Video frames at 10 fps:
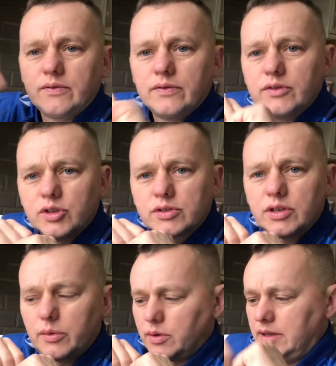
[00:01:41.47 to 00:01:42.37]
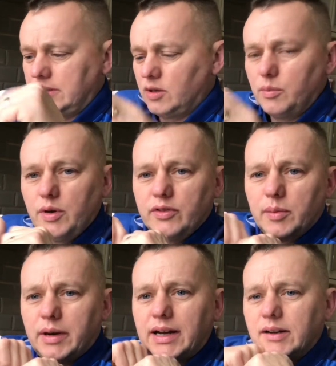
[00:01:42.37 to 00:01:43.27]
just so it's not moving
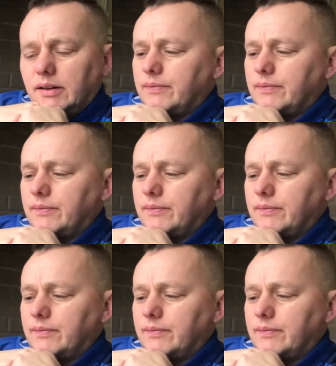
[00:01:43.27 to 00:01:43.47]
about.